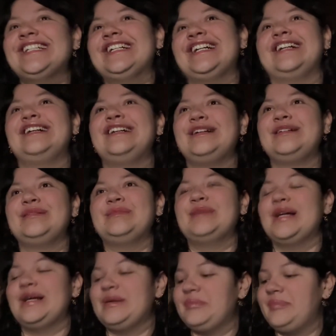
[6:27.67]
But
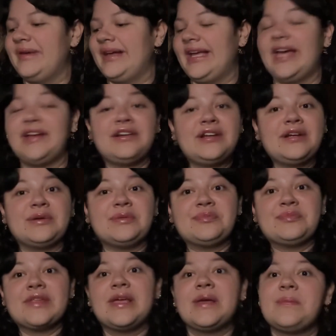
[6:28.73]
I don't know.